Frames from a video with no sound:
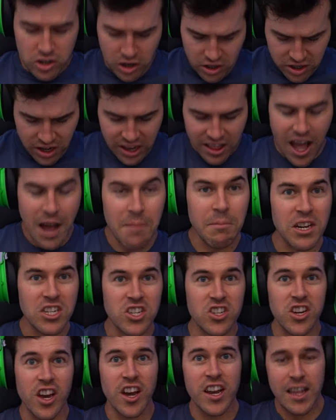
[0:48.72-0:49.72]
You also like my
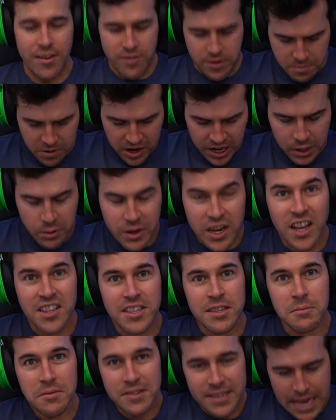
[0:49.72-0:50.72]
shirt, everybody. We got
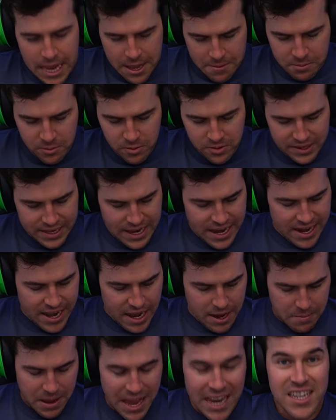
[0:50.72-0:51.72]
some samples done
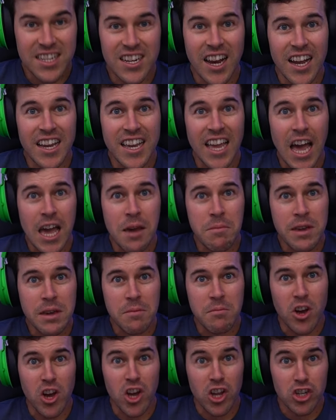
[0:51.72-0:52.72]
up. HR Gaming
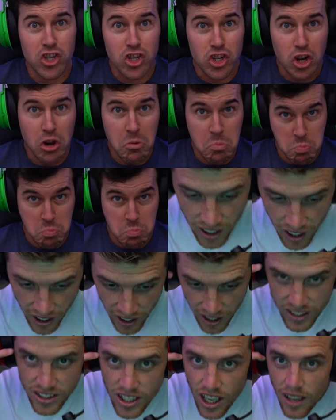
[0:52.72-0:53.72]
merch. I
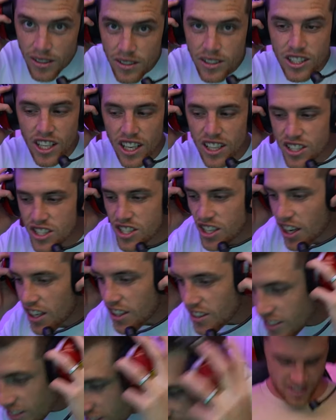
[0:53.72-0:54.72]
got time to change
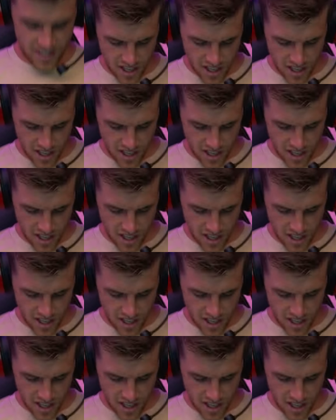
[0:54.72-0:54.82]
shirts.